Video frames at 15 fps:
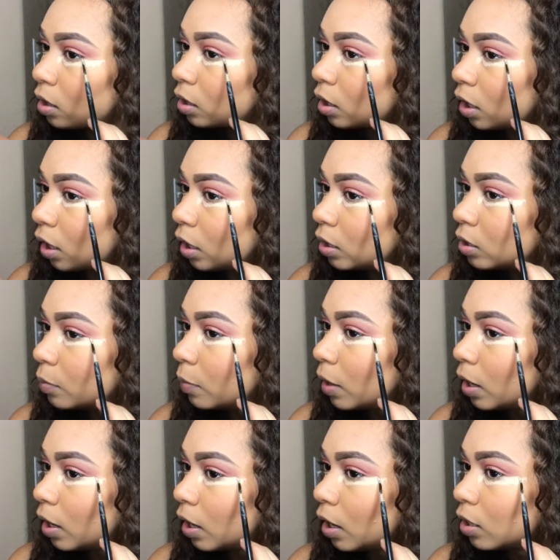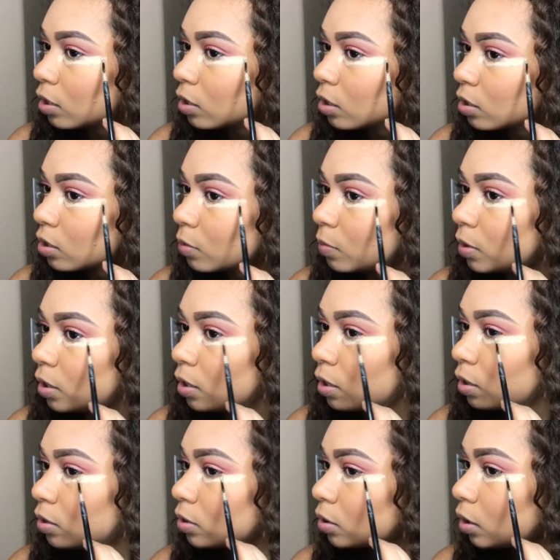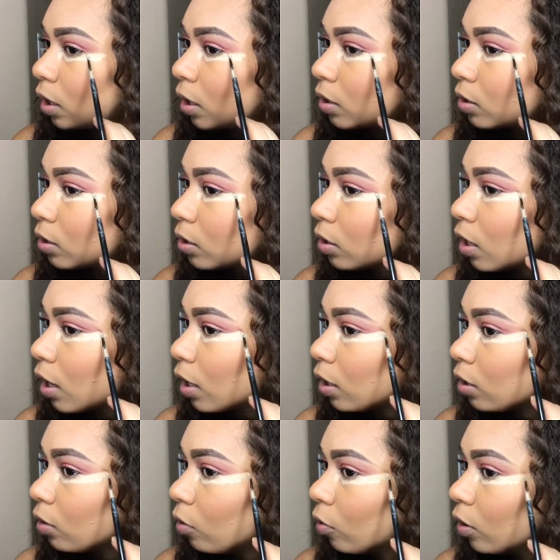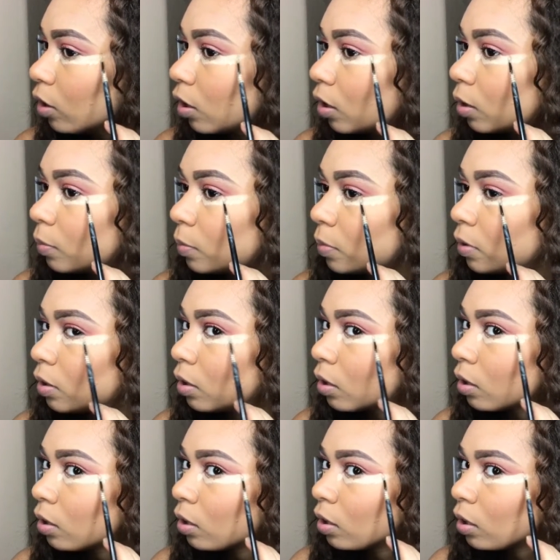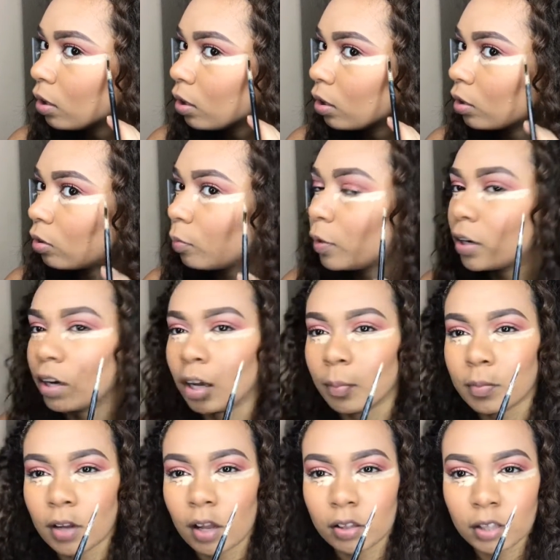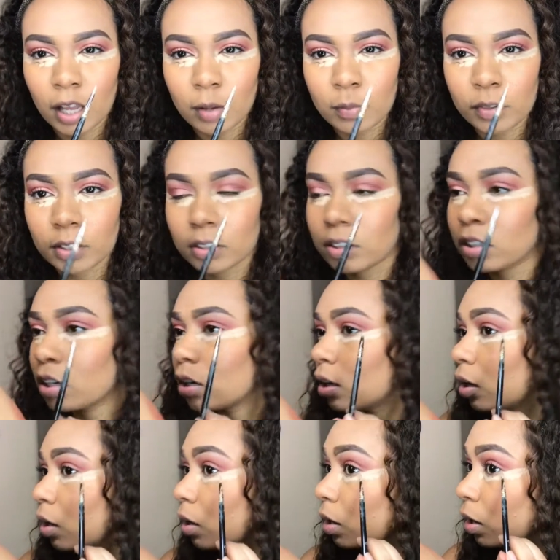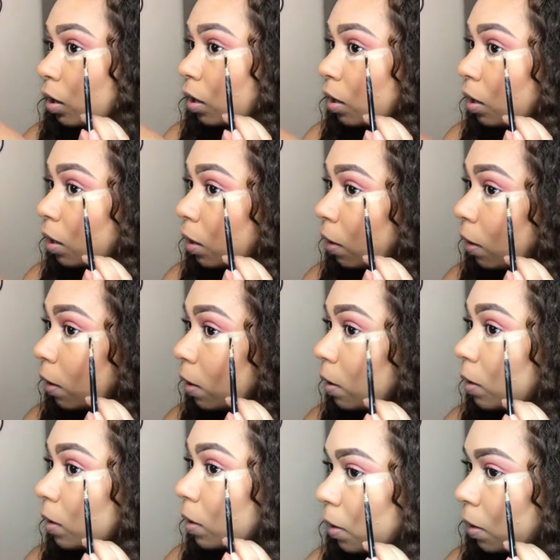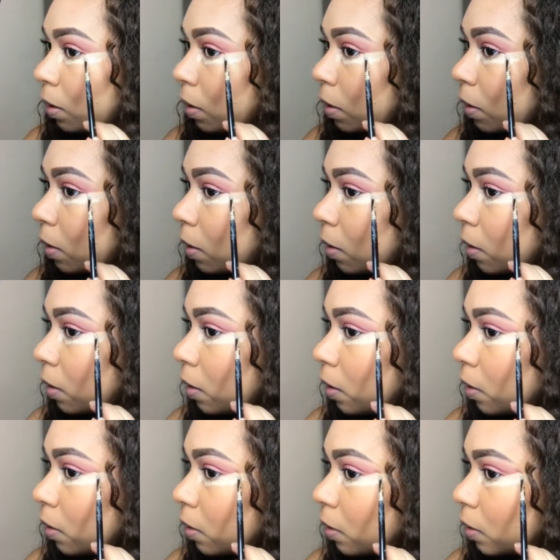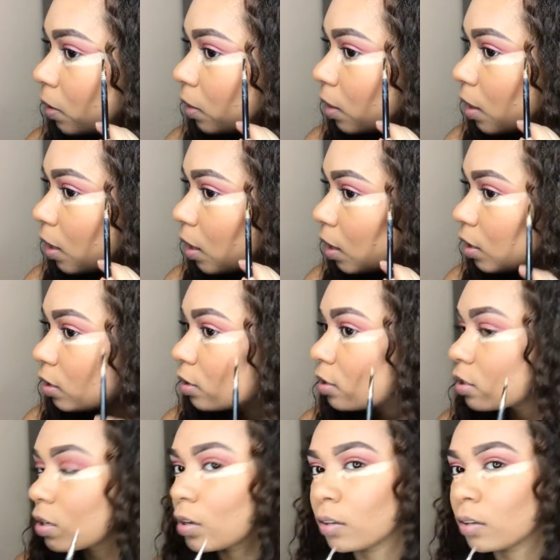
the edge of my eye, and just make a slanted line going up, a little bit up, not that much. Just that.